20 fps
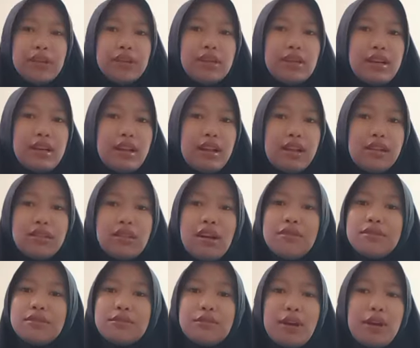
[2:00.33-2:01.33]
a lot of
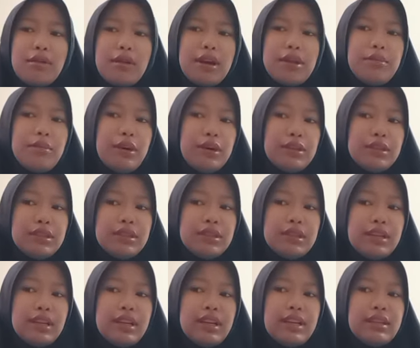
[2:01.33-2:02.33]
straw and mortar
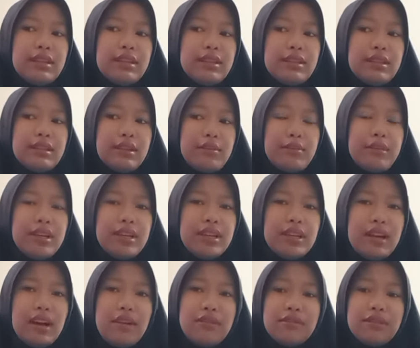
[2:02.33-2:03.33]
in the middle
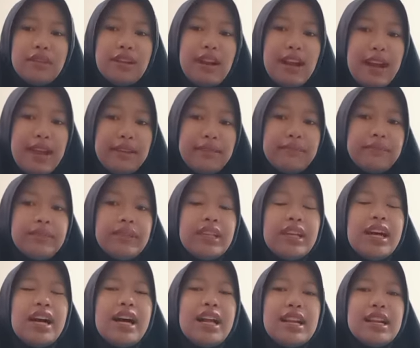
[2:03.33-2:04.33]
of the night.
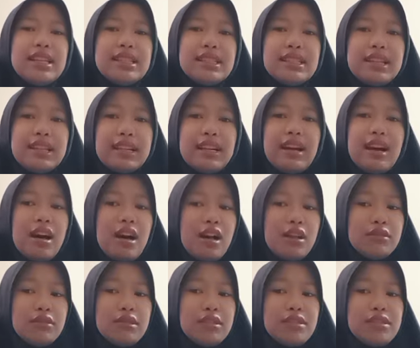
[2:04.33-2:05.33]
"Listen, all
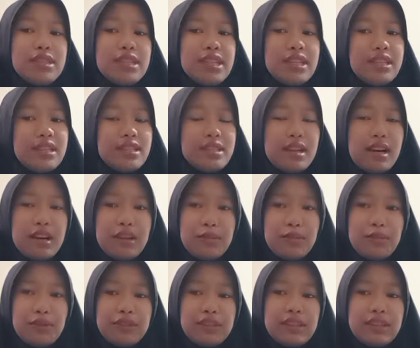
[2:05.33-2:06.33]
those jinns are
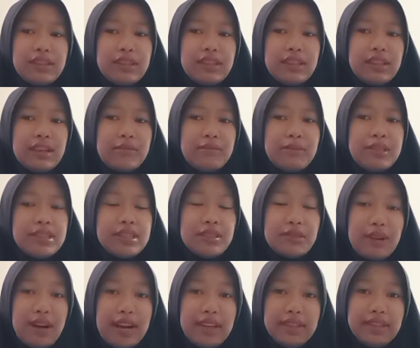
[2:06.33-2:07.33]
building the temples,
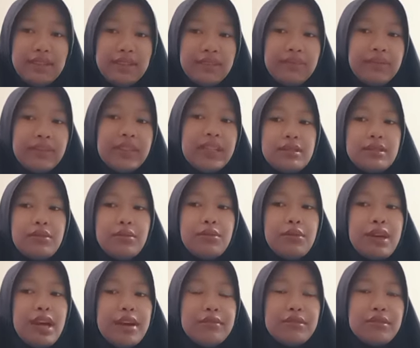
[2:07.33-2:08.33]
right? We
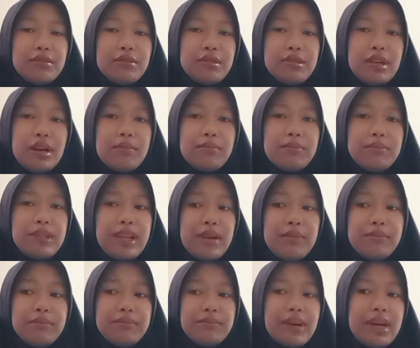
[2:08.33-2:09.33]
have to stop
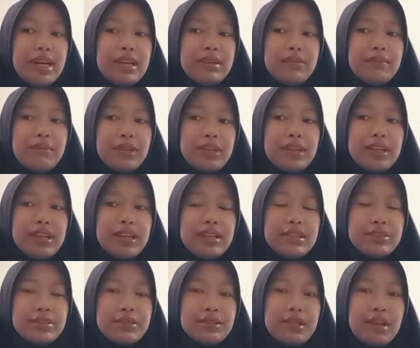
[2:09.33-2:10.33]
them by burning a
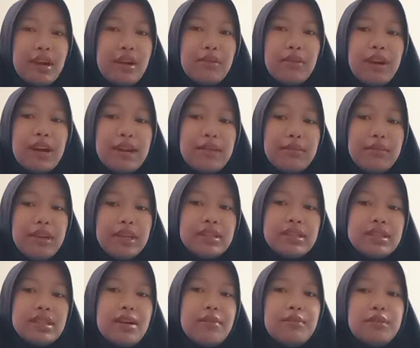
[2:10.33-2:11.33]
straw and make
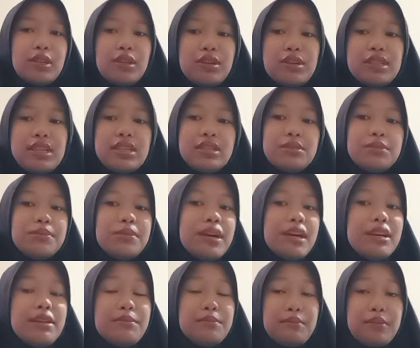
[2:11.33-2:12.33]
some noises
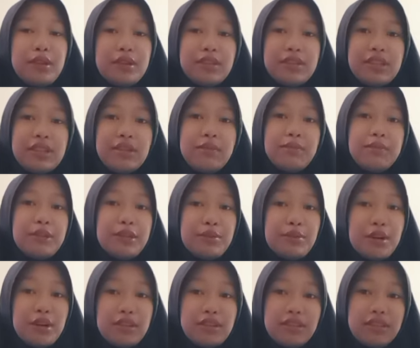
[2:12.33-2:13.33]
by pounding the
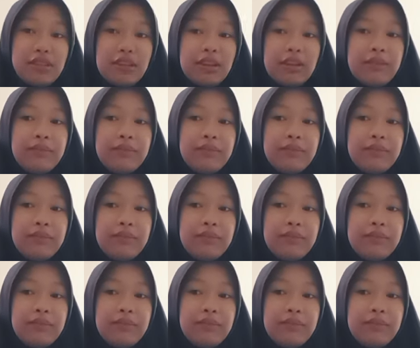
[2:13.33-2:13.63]
mortar.